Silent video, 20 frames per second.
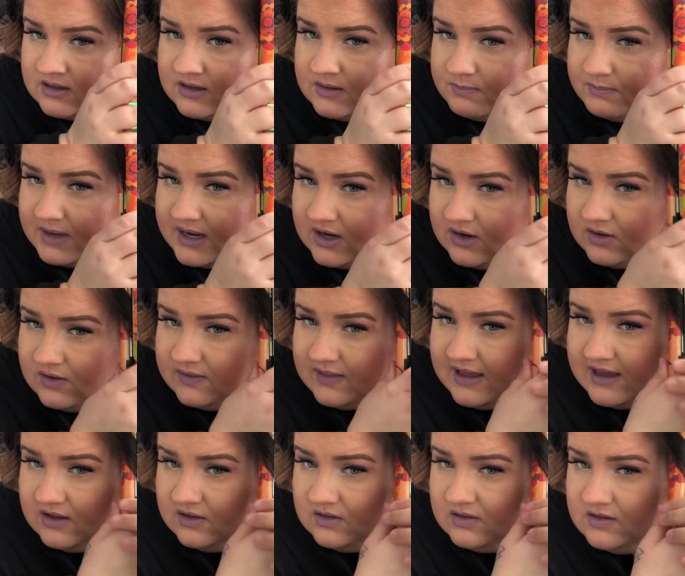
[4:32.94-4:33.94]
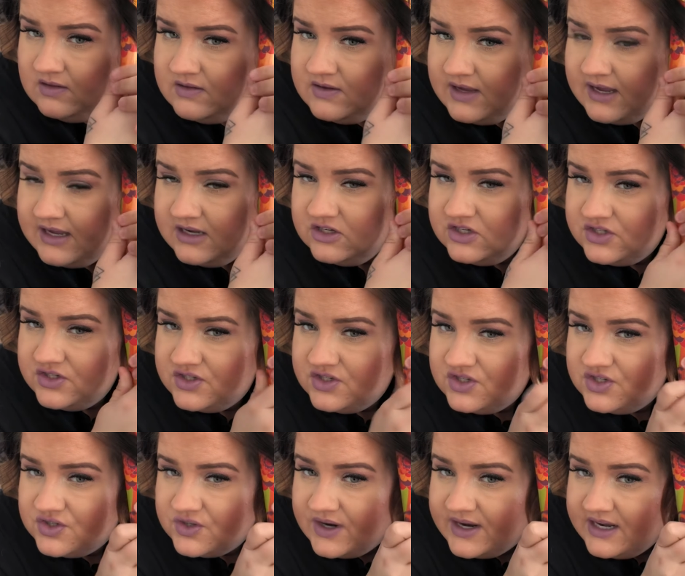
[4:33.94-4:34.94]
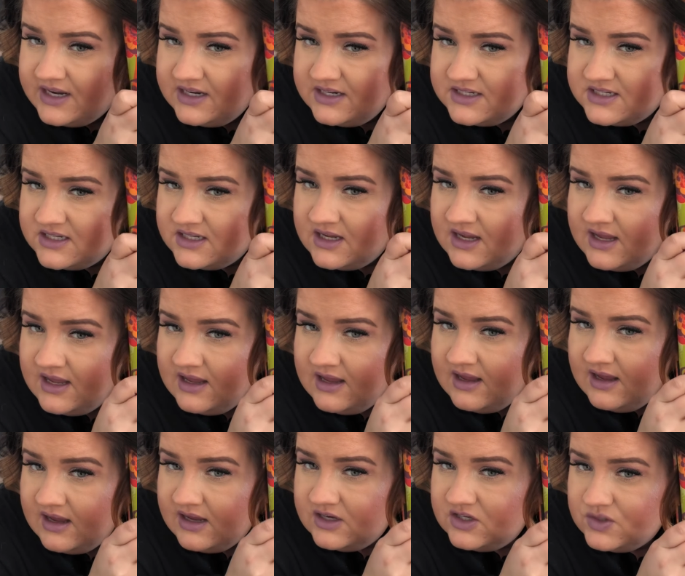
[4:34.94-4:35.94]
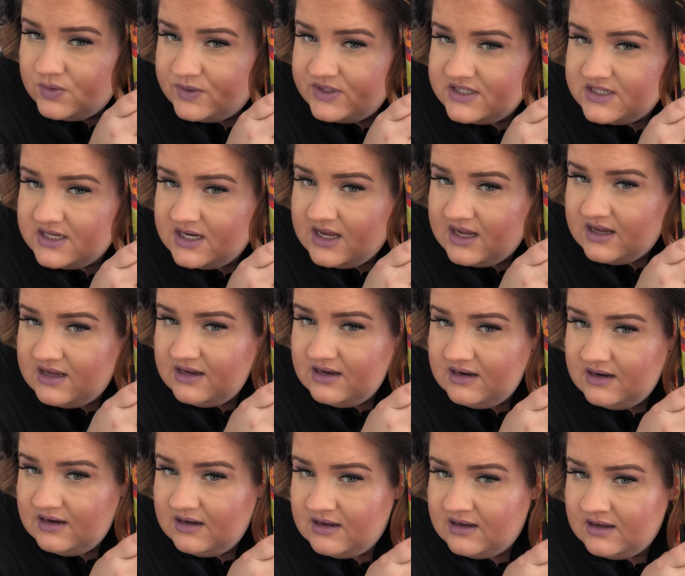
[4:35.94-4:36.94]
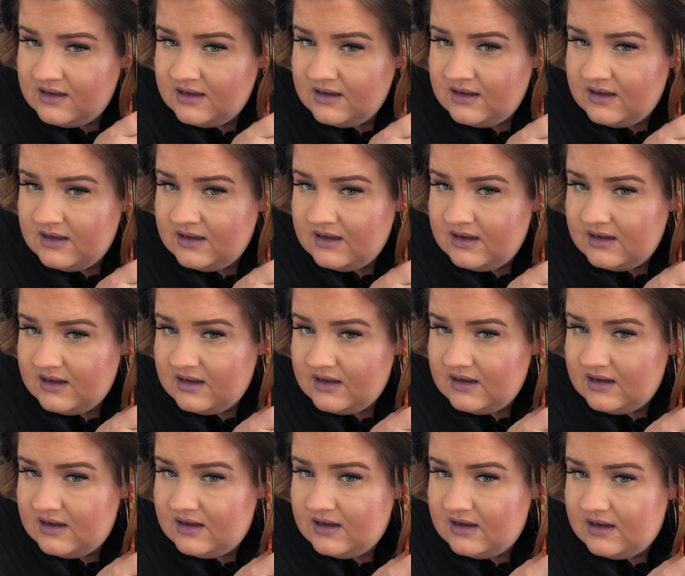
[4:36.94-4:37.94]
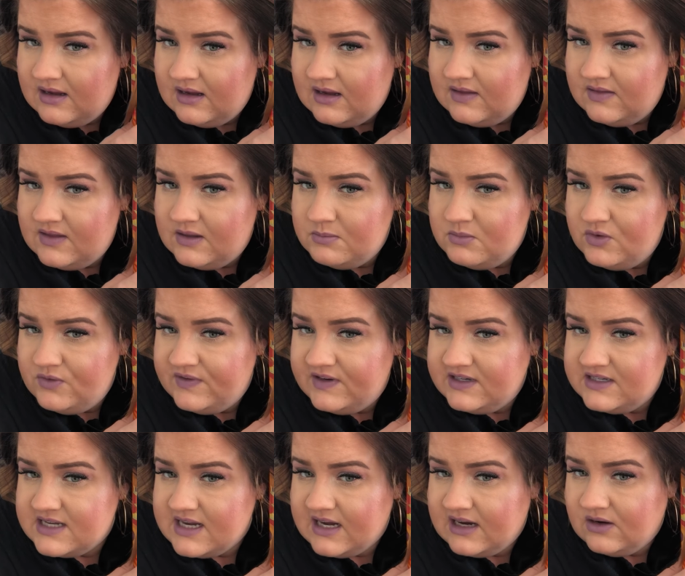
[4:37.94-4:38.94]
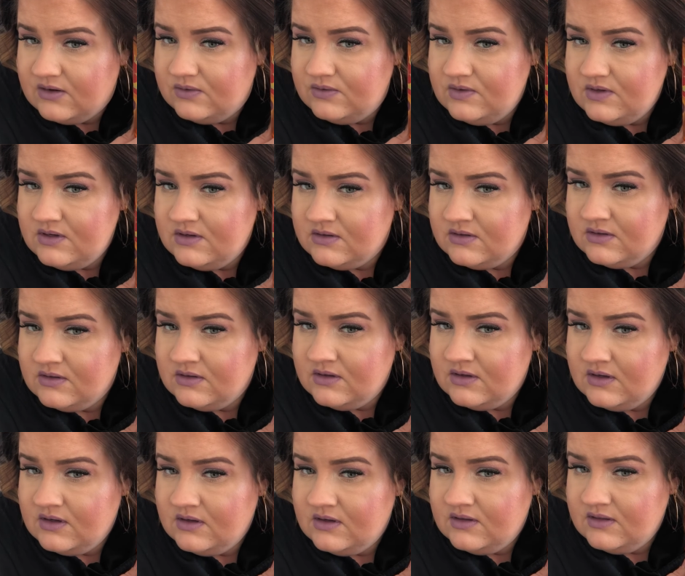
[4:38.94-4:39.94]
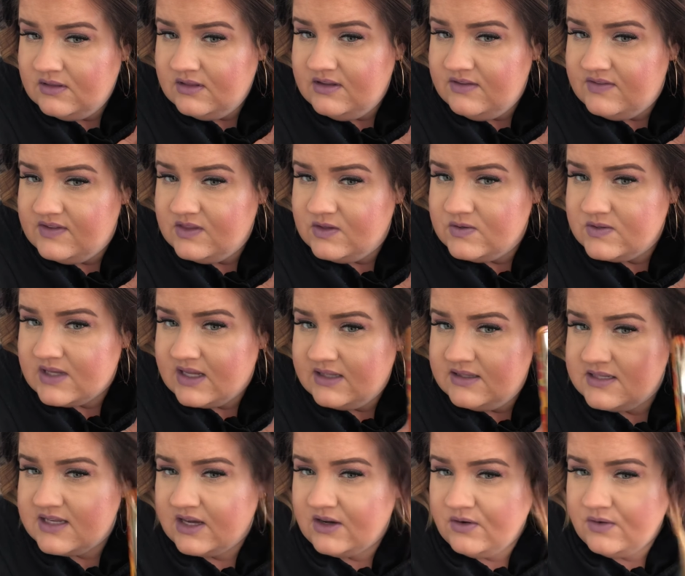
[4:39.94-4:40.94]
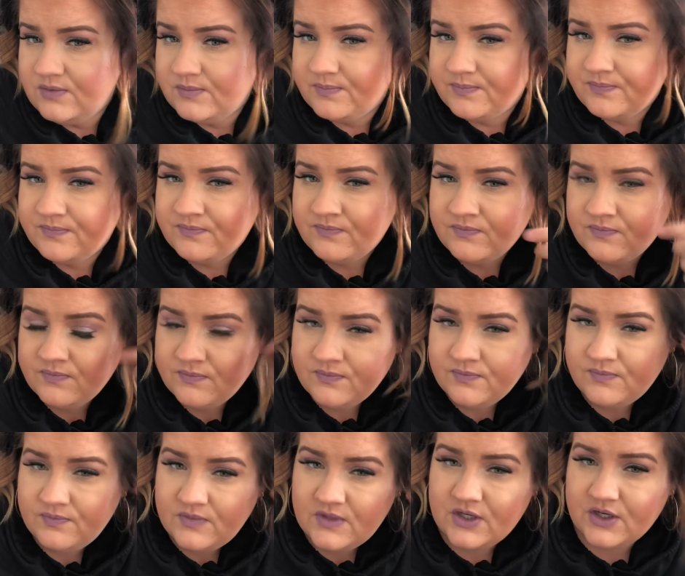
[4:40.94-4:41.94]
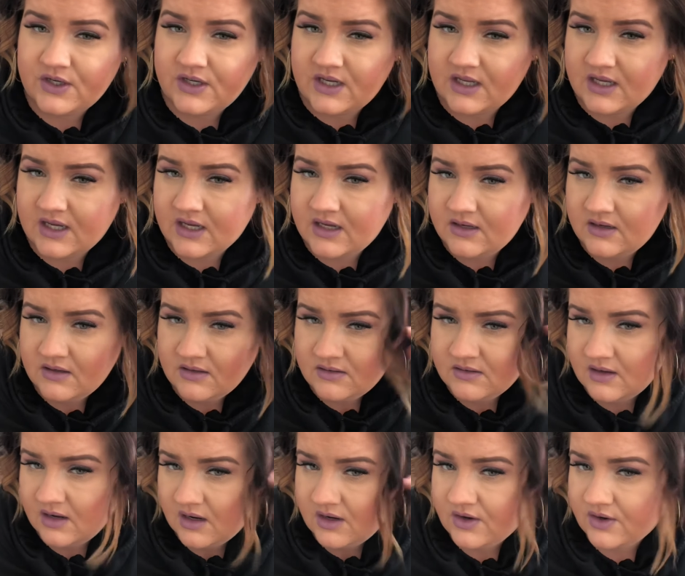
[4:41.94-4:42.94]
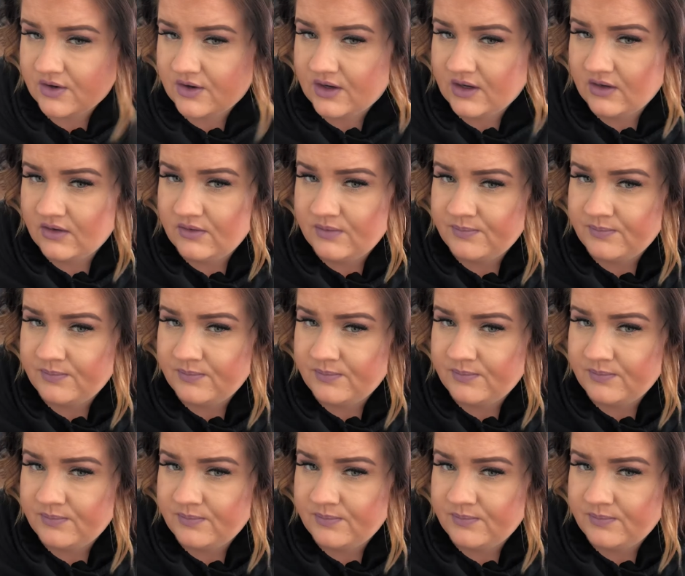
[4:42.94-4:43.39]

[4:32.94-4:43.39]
parallel and just straight and twisting it and then moving down, leaving those ends out, you're gonna get a curl.